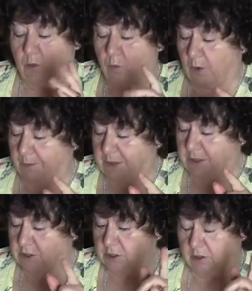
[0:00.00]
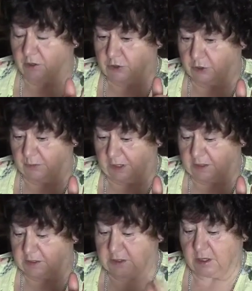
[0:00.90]
1 minute or 2
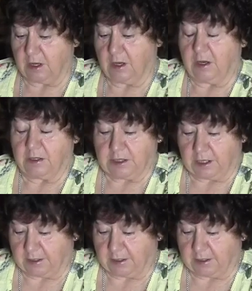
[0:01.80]
minutes, take